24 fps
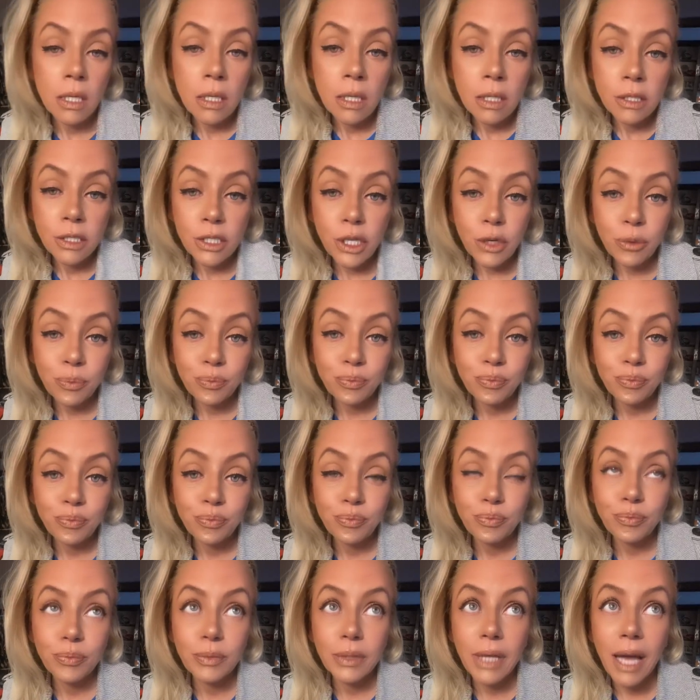So,
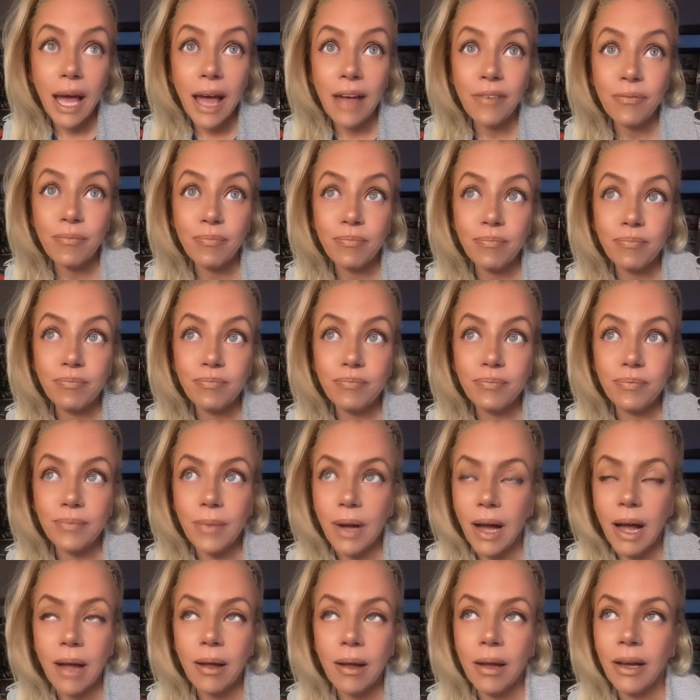yeah,
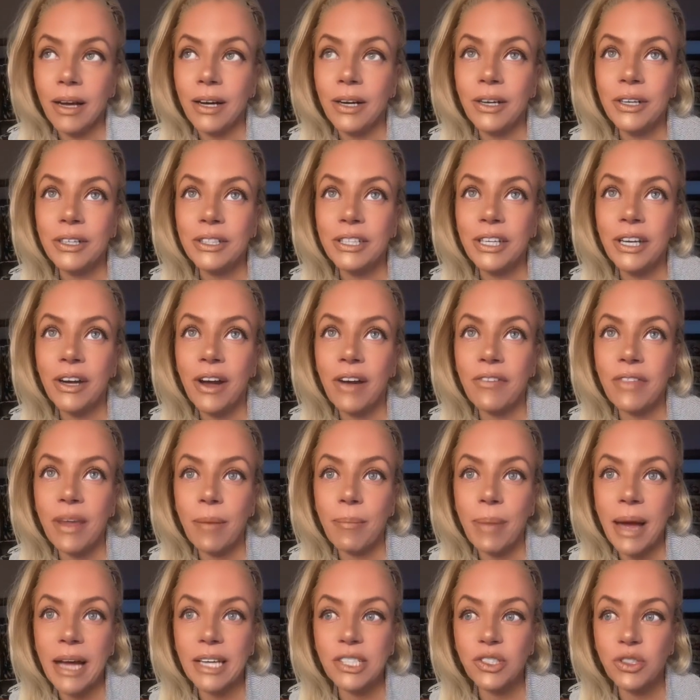I have that
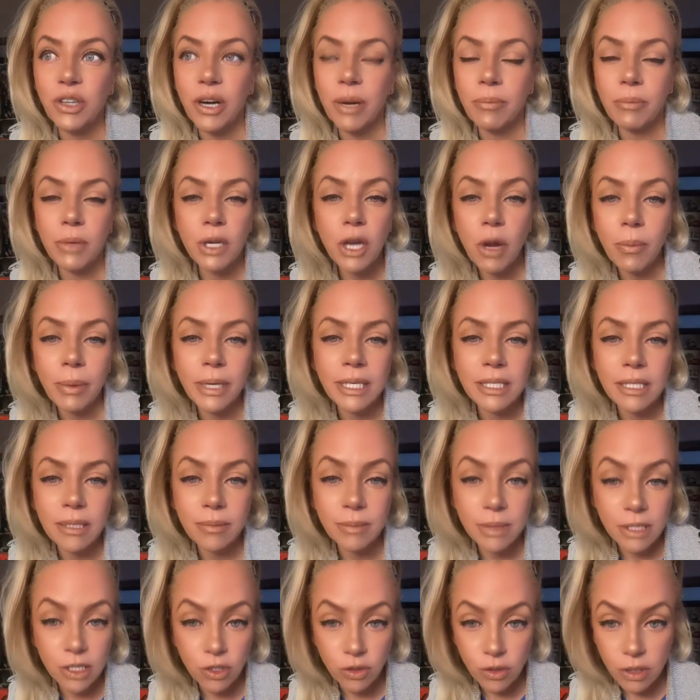backstrap. Nobody
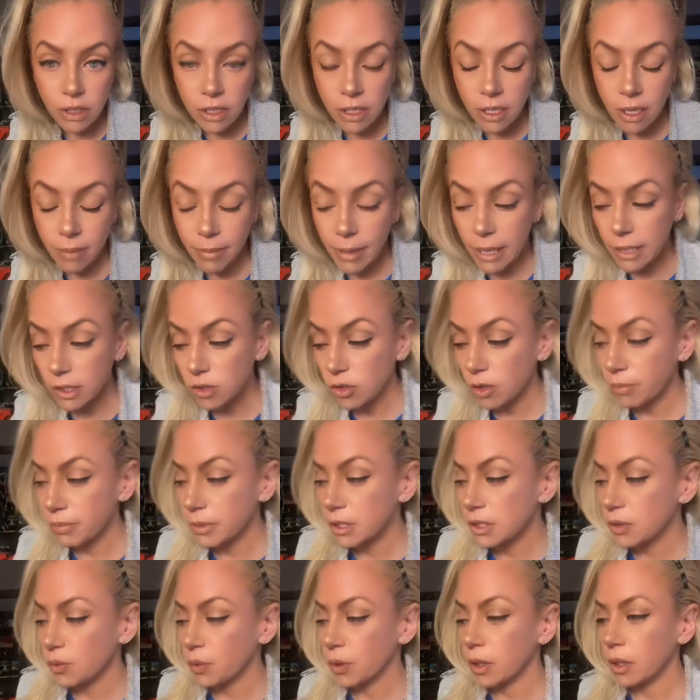seems interested in the backstrap
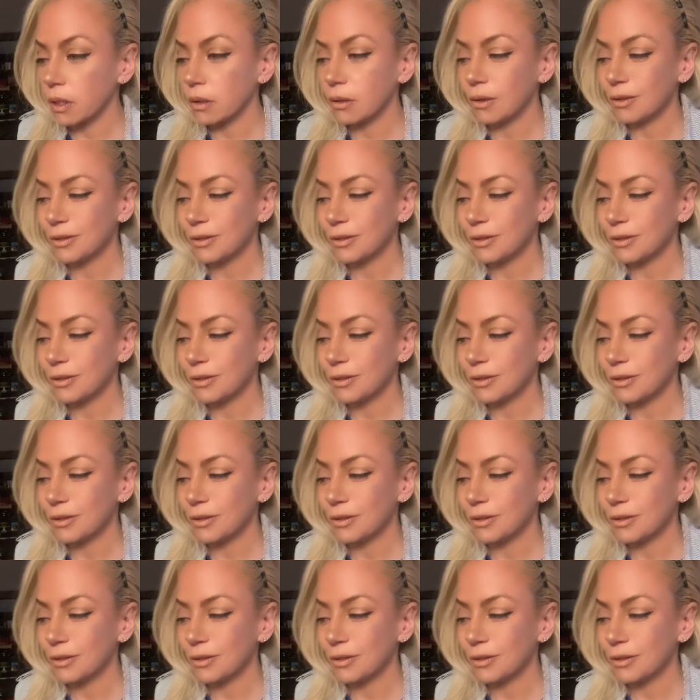this week.